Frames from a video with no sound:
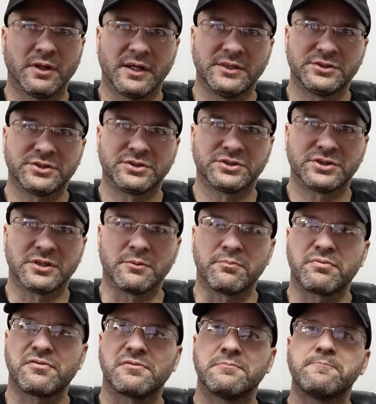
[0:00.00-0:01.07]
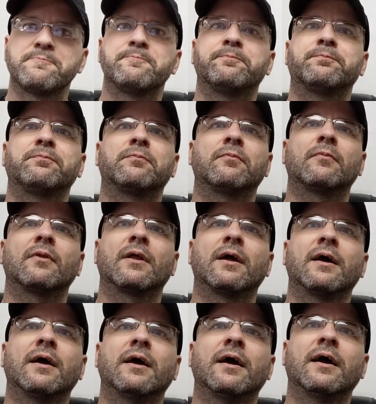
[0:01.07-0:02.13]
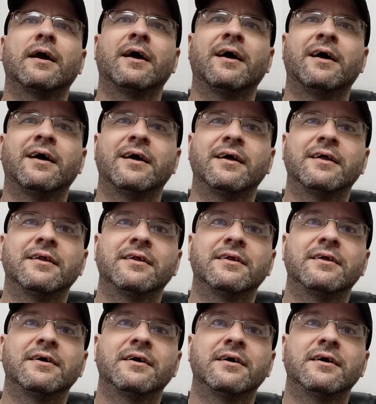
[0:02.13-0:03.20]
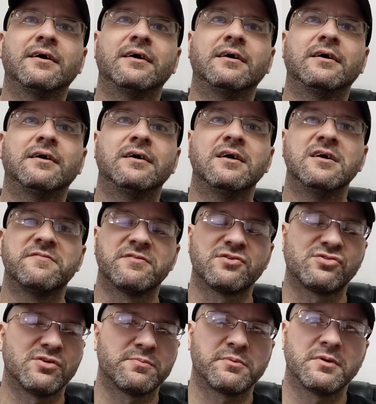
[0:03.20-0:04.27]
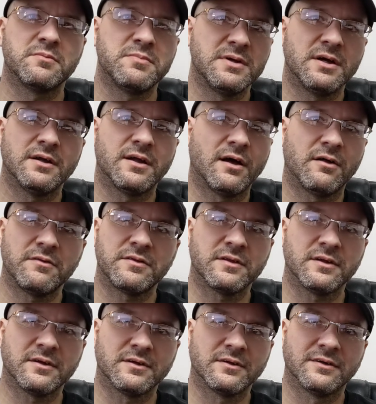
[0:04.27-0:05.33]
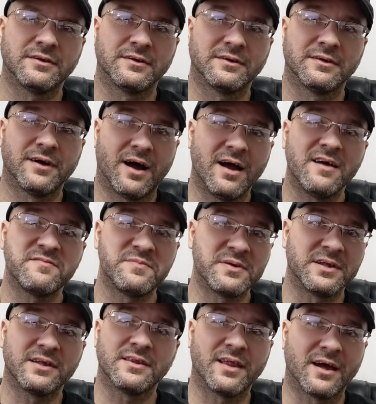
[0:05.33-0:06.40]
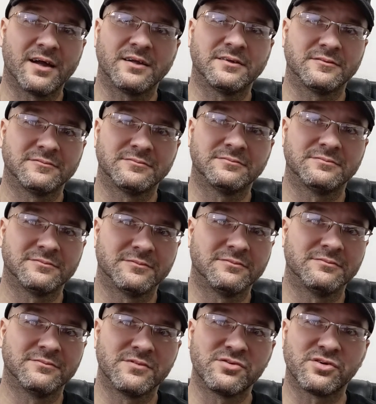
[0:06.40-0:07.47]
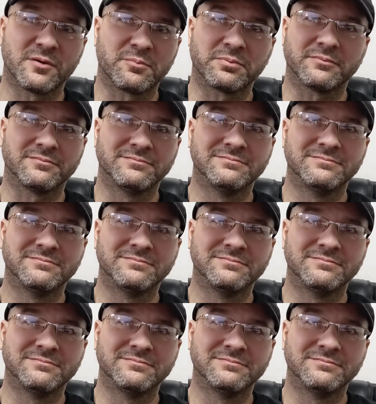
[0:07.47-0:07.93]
relationships, and uh, if a ship could be unhealthy, I have been in that ship.